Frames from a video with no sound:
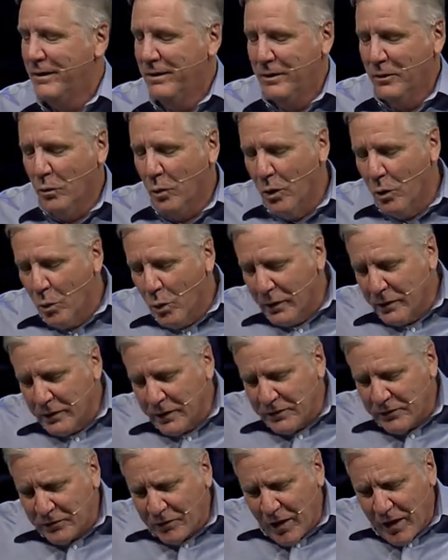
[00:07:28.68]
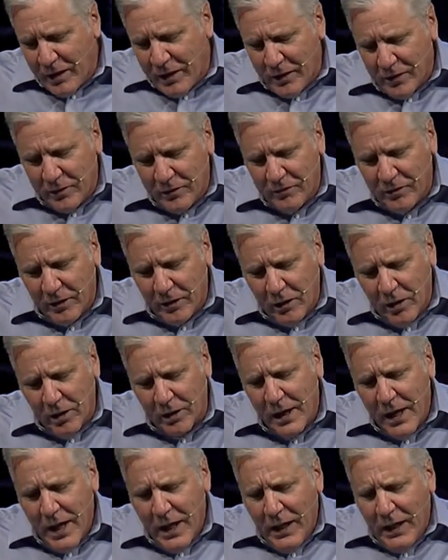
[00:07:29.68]
What are they saying here? They said, look,
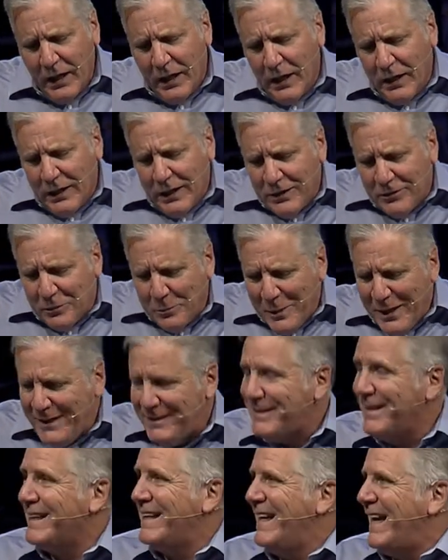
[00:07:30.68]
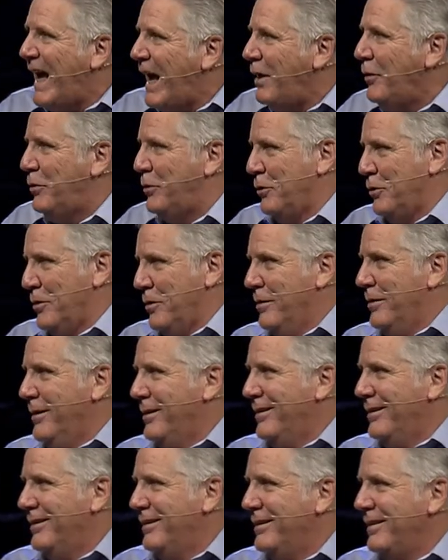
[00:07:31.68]
let's meet together.
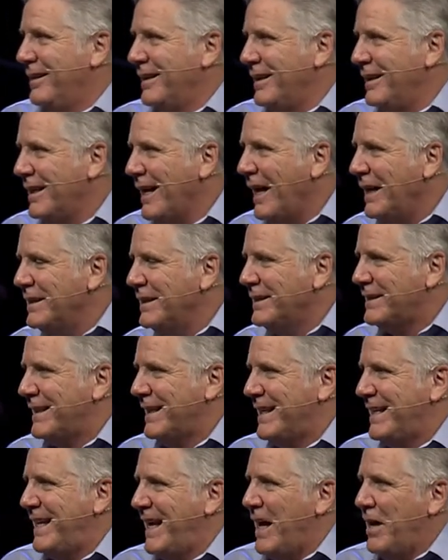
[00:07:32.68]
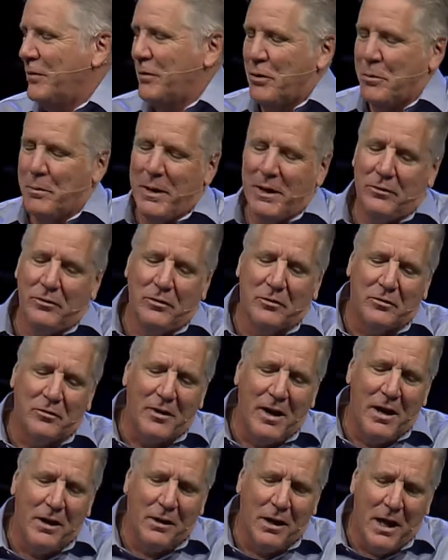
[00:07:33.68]
The idea together makes it
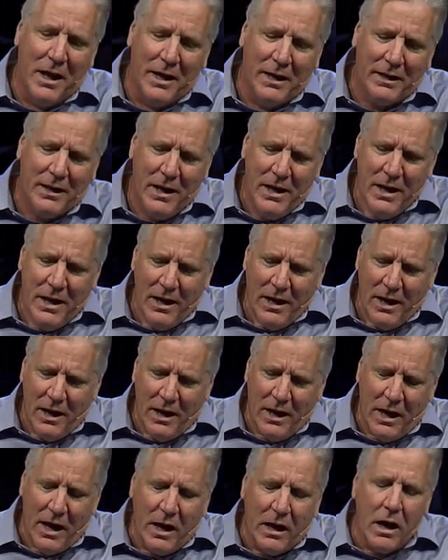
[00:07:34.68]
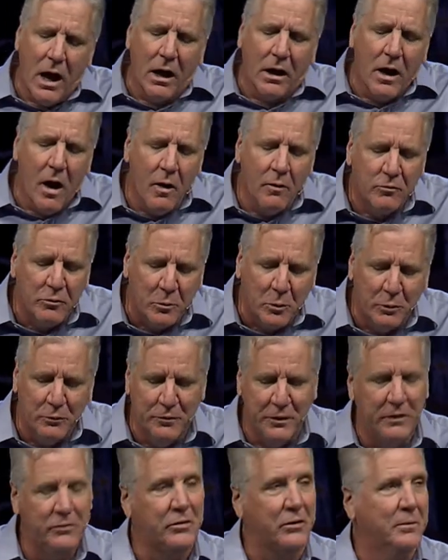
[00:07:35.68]
sound like a comfortable
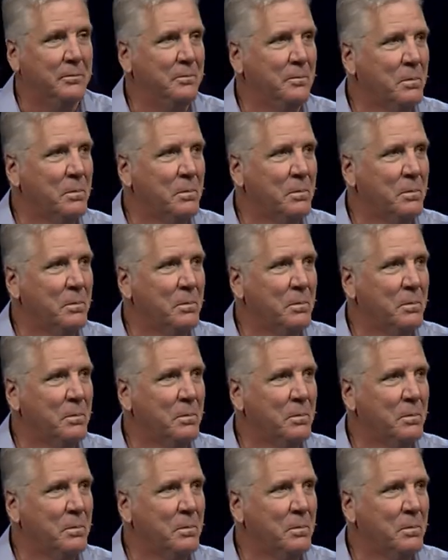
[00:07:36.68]
visit.